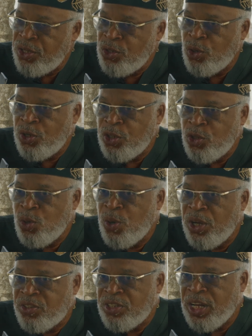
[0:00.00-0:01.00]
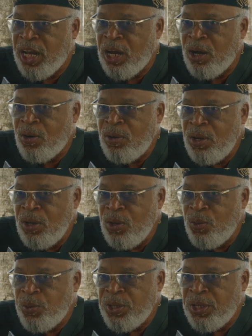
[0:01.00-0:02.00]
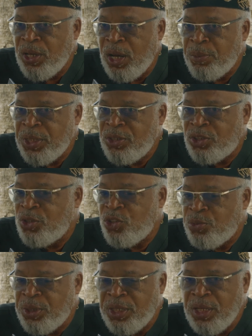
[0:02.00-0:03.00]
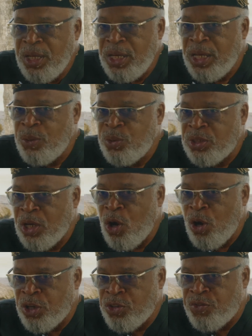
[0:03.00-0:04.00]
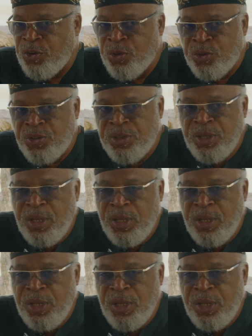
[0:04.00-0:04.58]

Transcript: You know, in the U.S. now, it was August 1st.